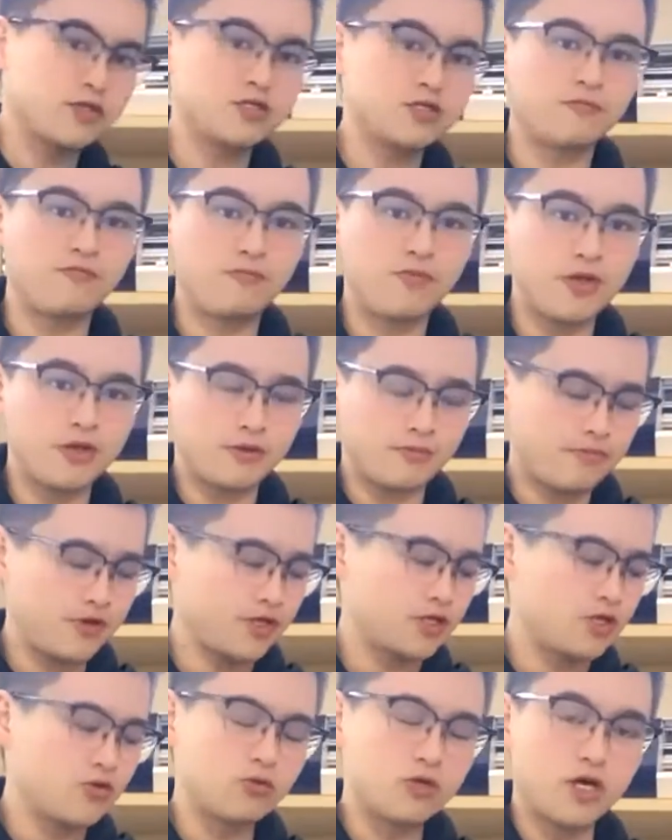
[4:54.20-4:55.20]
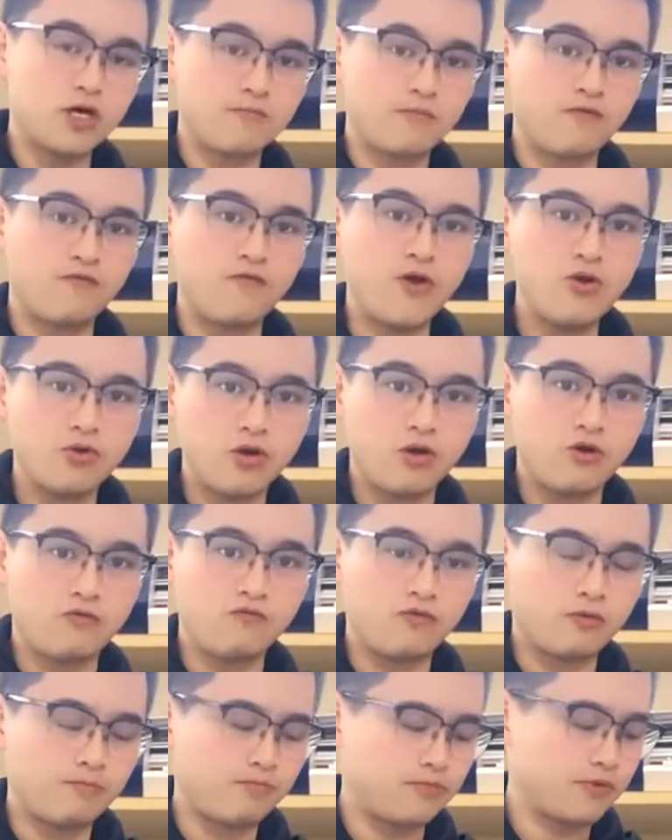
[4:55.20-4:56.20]
gotta be very careful because the
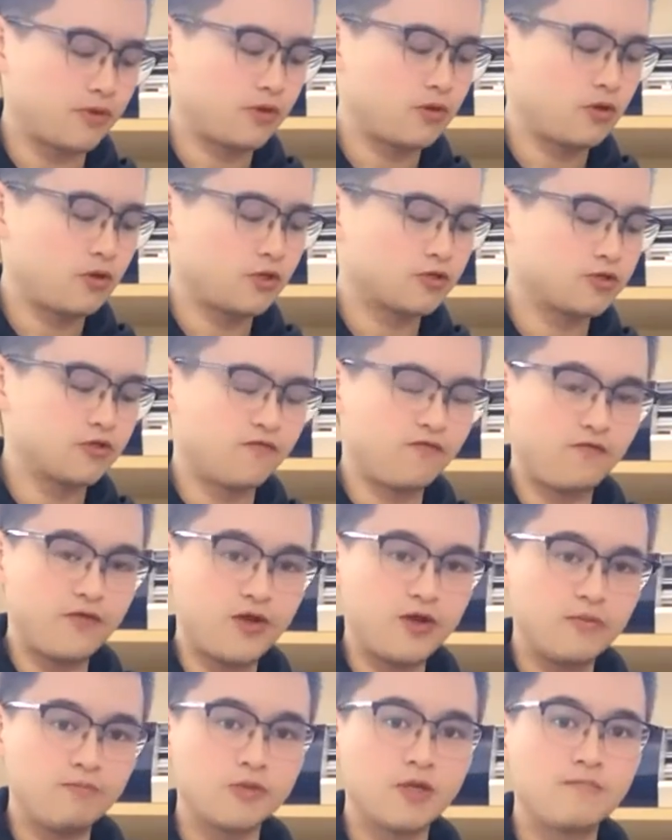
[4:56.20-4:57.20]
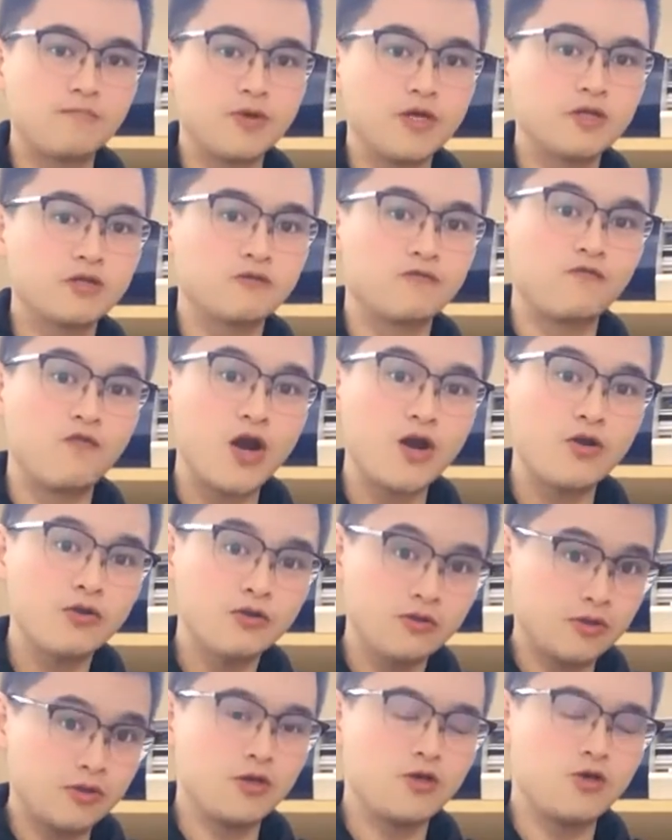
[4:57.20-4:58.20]
fin in the blade is very sharp
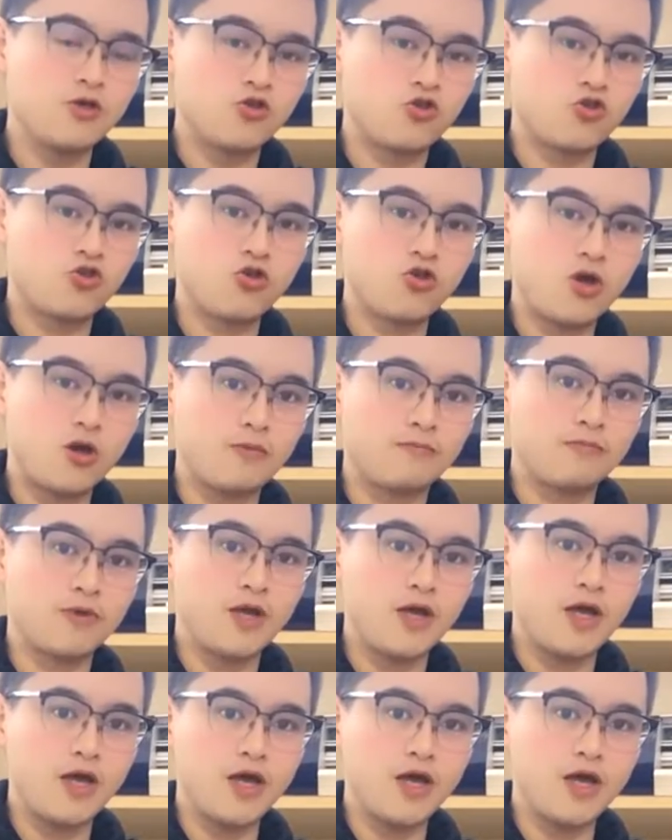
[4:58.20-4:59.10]
and thin.